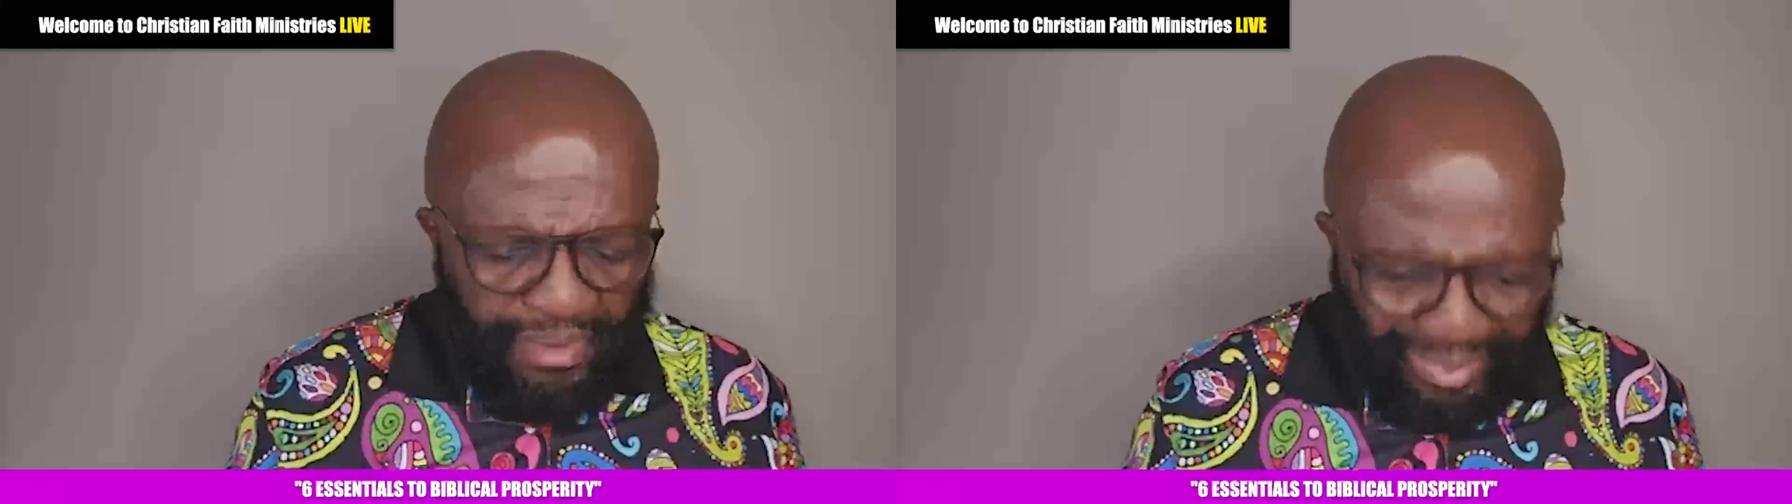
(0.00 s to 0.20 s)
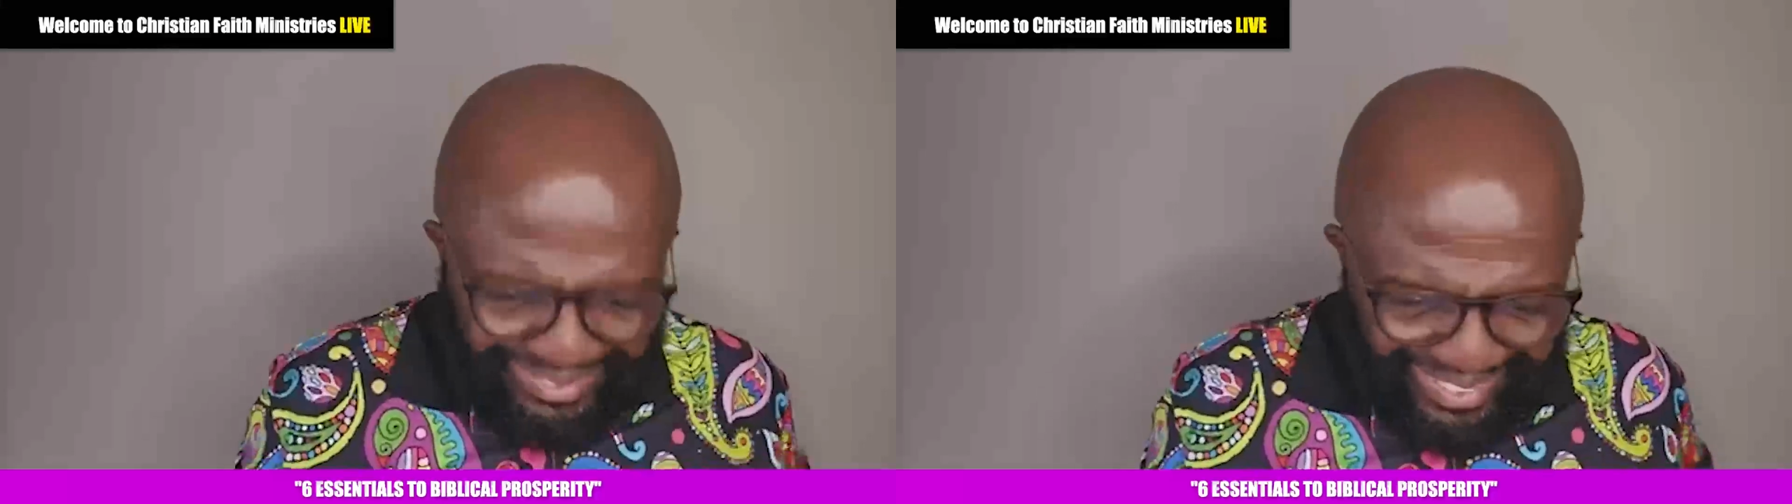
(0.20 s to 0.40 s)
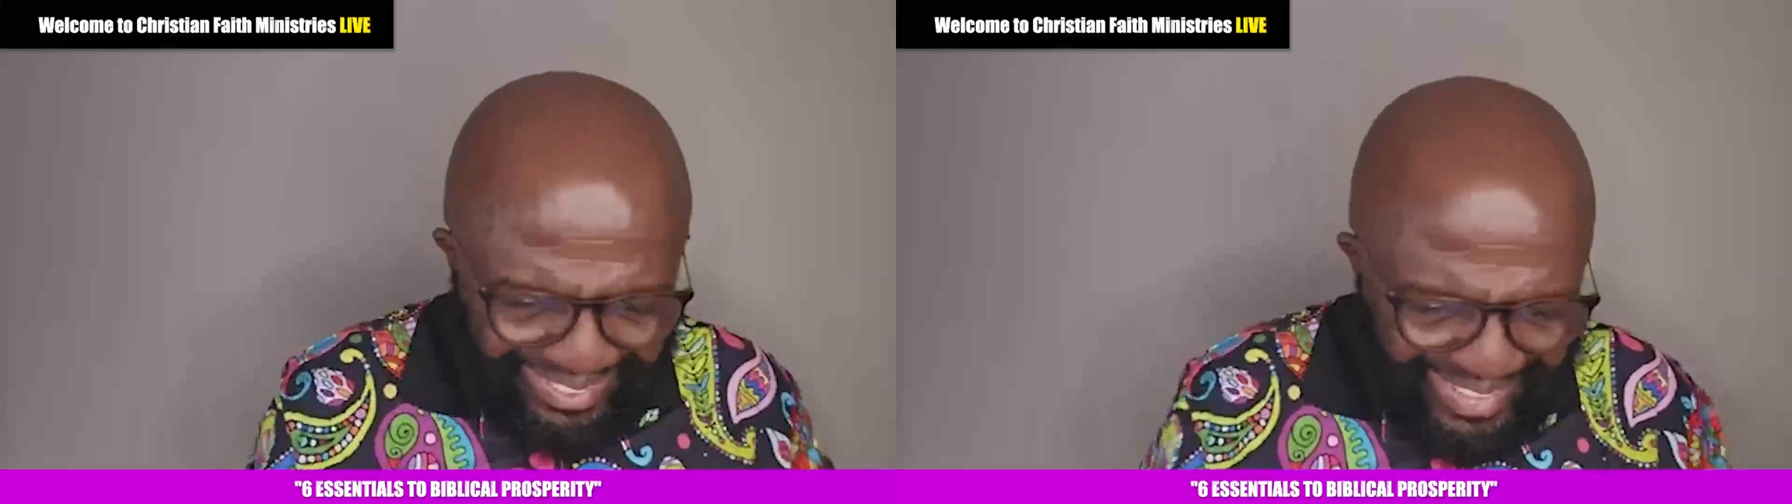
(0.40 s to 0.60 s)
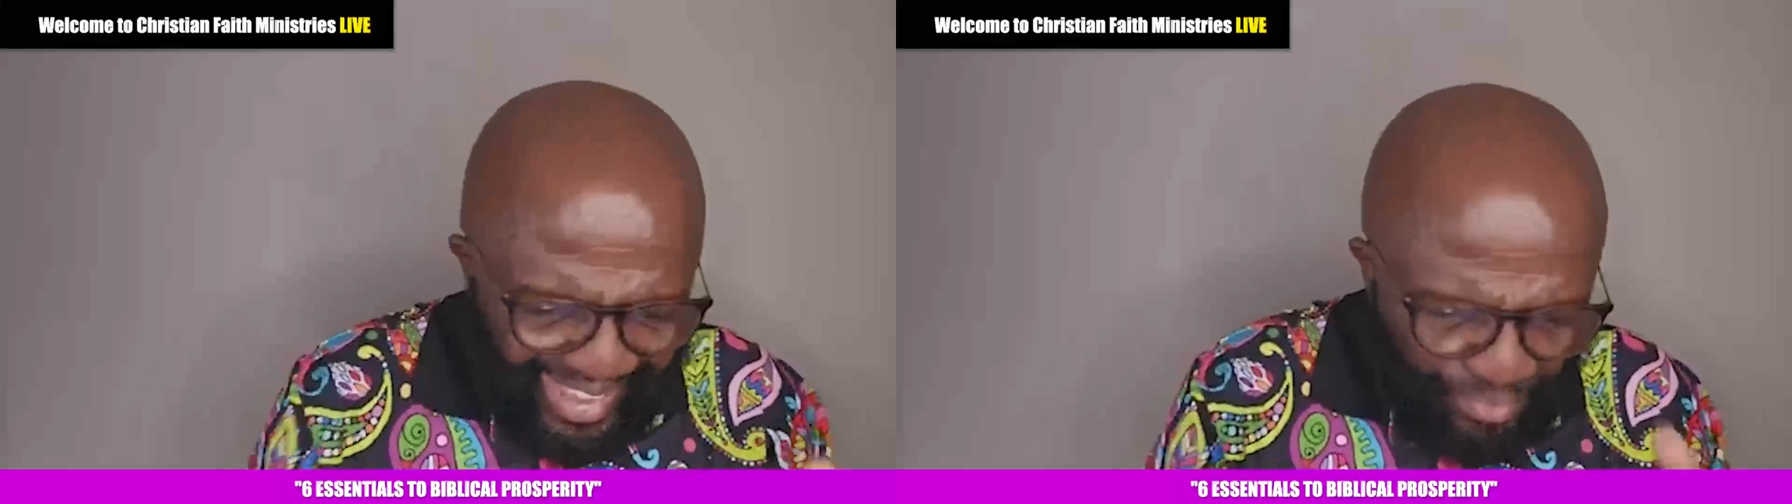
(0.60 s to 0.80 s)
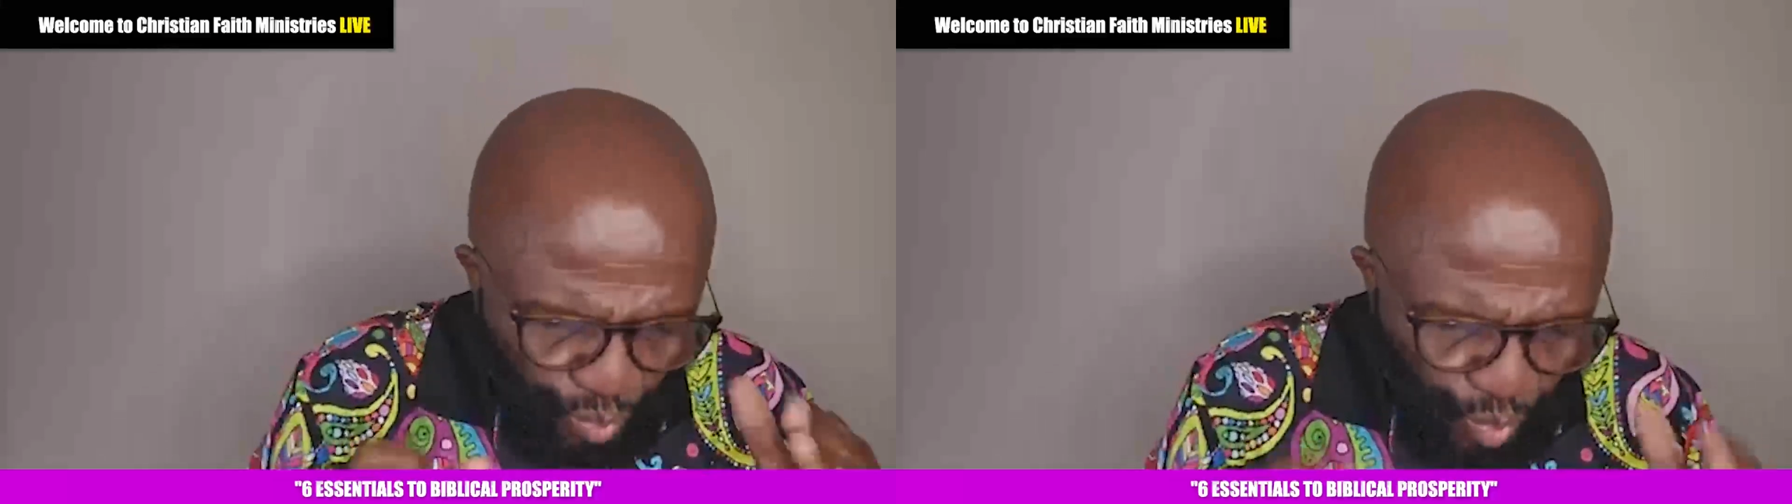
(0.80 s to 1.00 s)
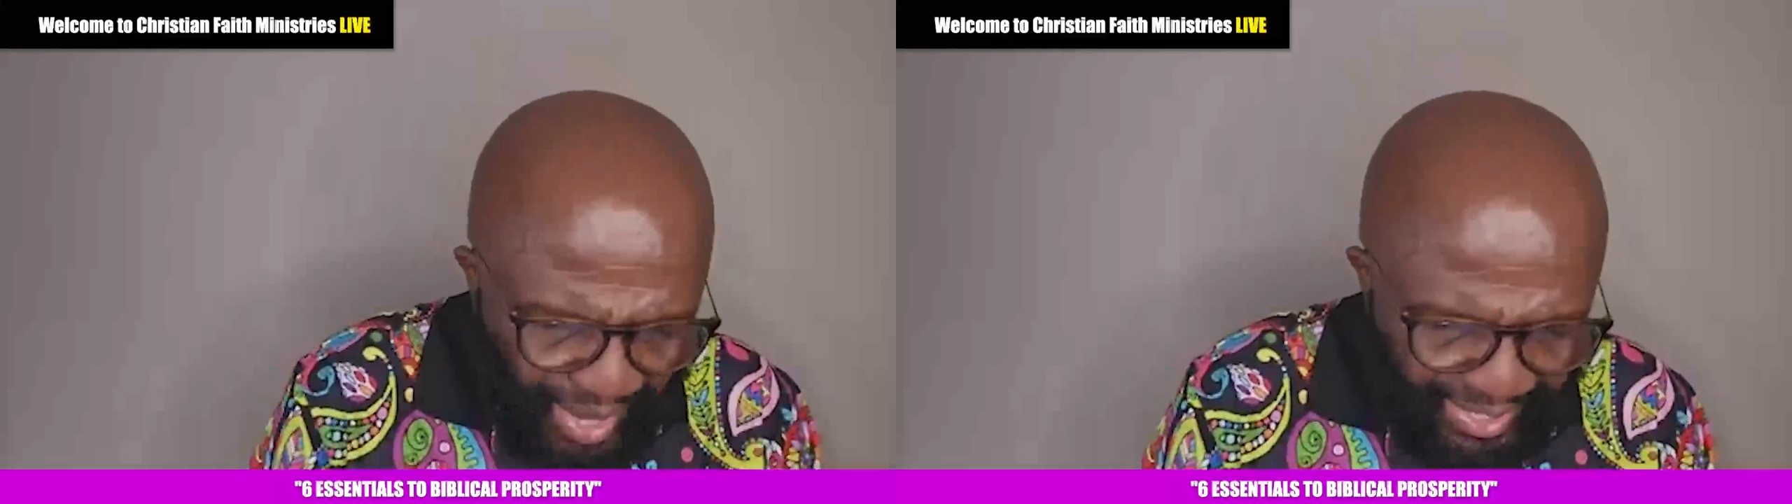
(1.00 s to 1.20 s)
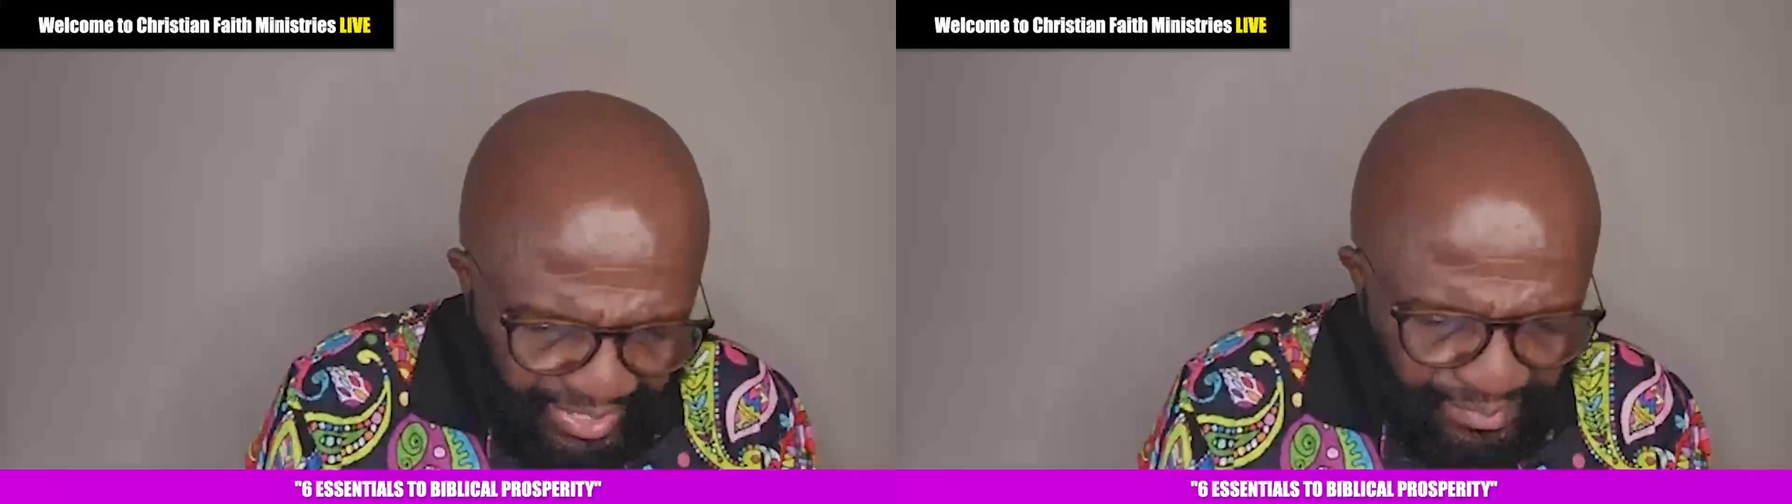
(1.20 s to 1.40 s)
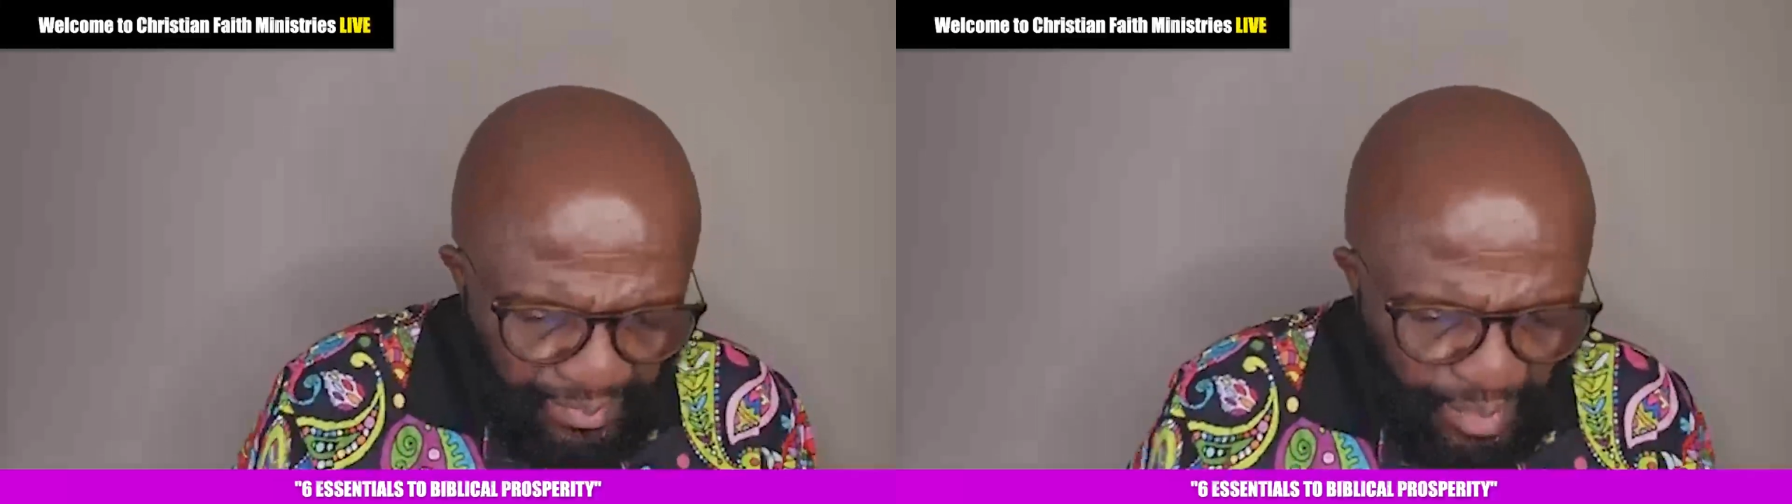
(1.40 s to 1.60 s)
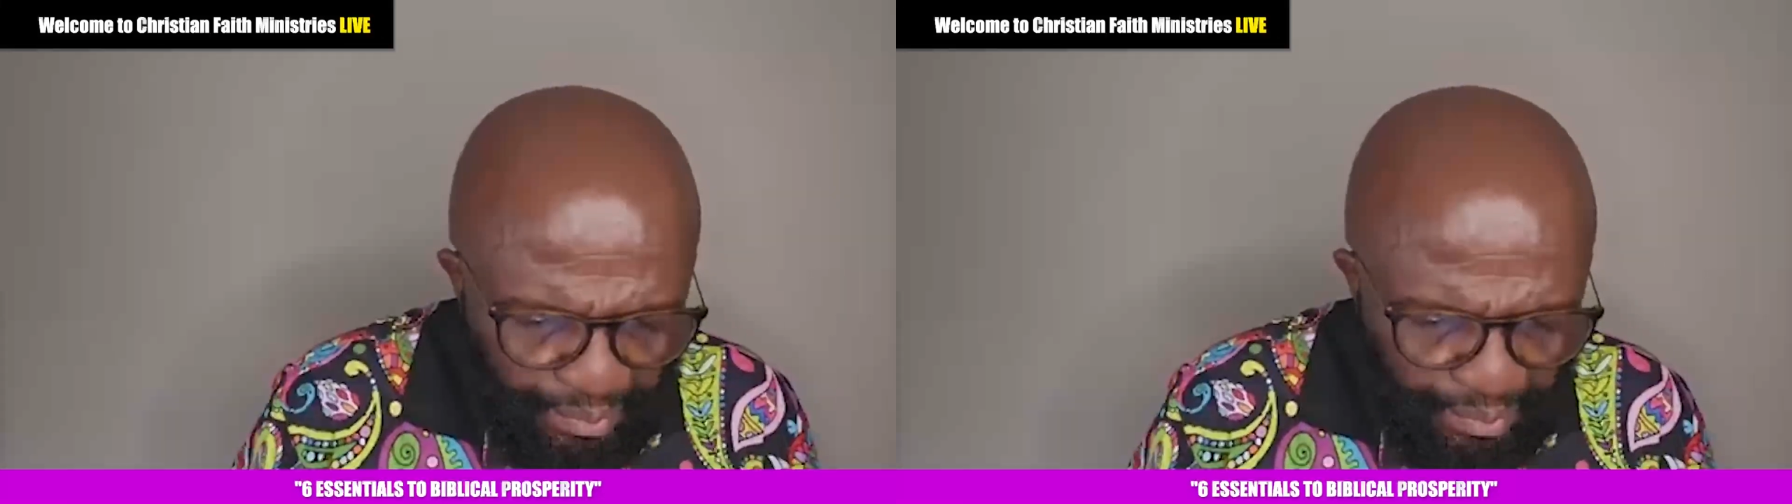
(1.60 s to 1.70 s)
but they're not willing,